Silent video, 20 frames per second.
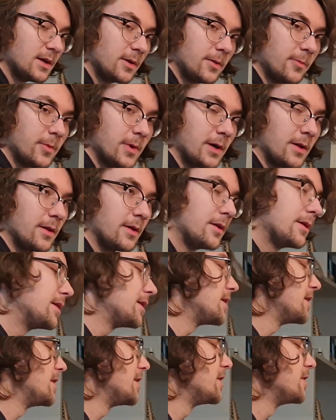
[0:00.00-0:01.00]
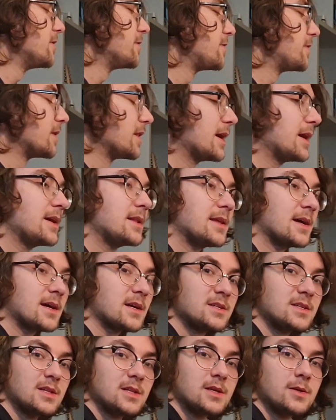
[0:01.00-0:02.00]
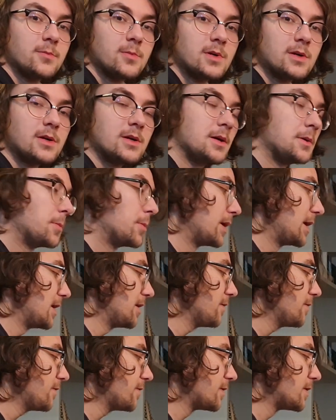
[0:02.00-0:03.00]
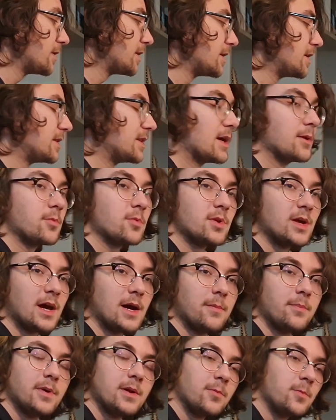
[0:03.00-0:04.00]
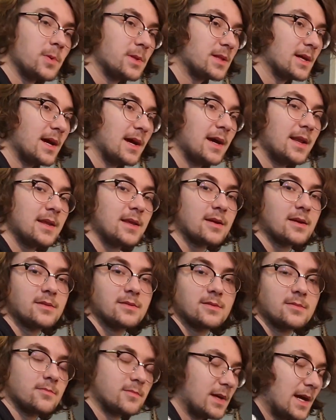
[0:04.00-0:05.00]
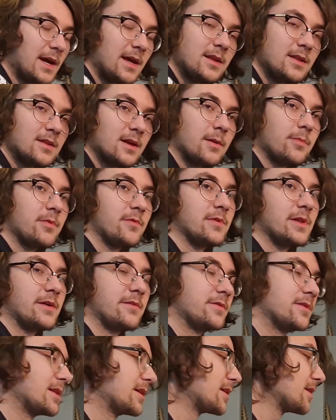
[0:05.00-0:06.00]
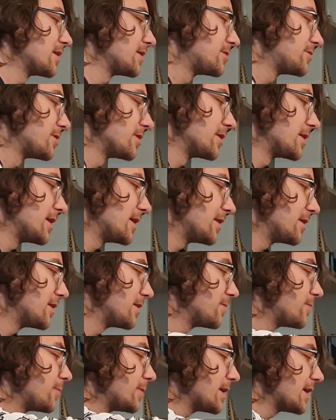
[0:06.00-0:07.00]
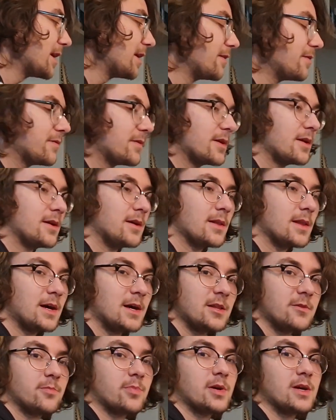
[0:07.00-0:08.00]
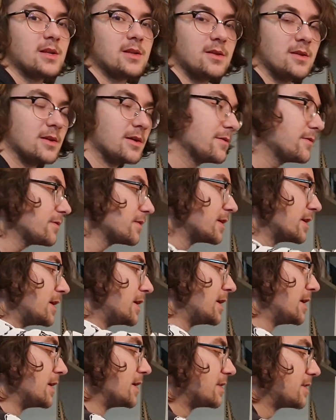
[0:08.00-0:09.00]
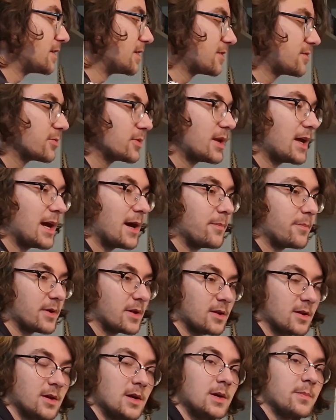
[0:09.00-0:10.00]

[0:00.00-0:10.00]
Well, if light actually were a wave, that would happen with any type of light. Like literally, if we have a light bright enough, this would happen.